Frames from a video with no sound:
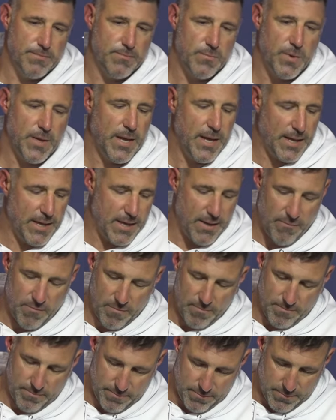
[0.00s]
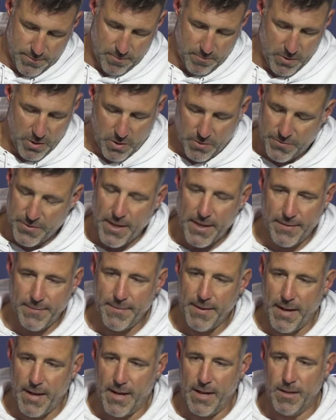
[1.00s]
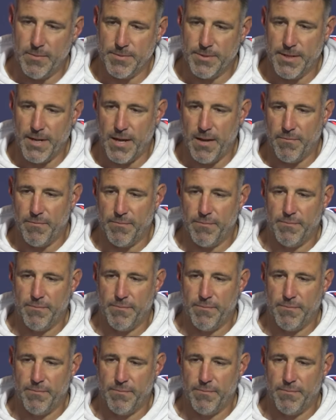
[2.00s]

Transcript: Can't give him the ball ten times and have,